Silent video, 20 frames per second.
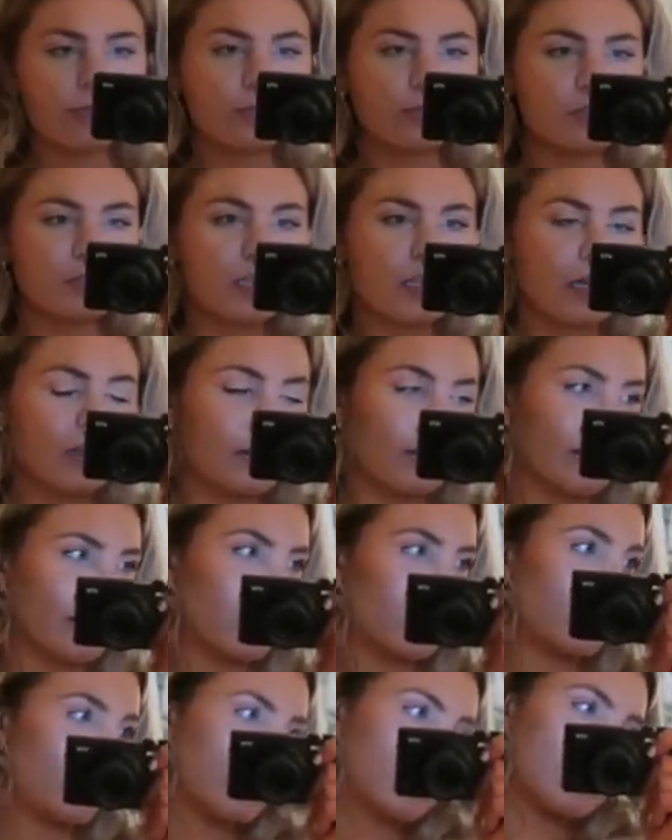I'm just gonna
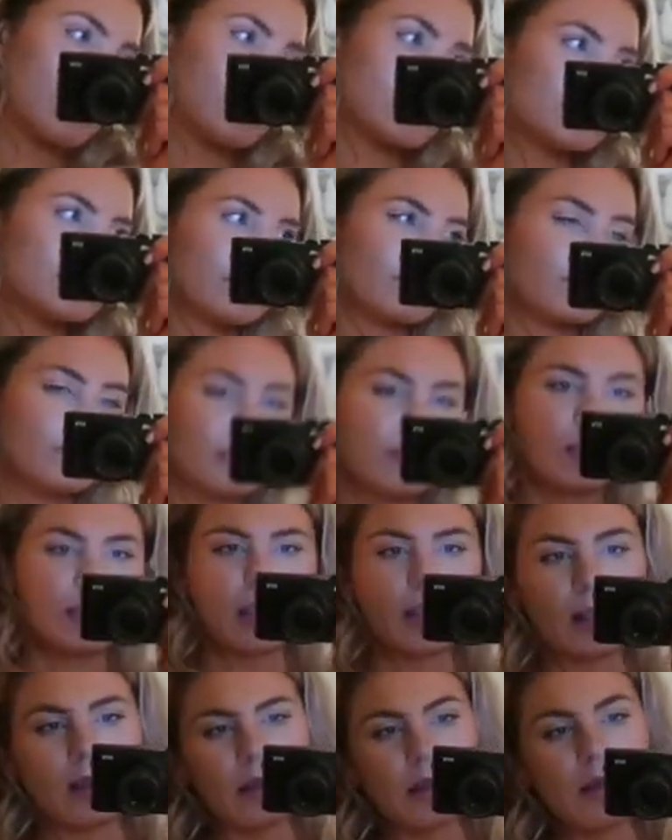like organize
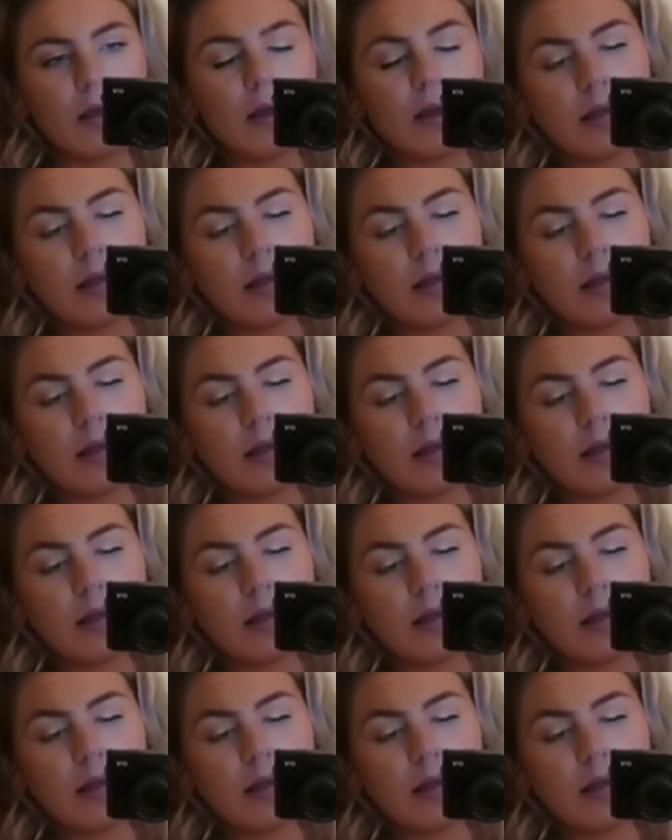everything.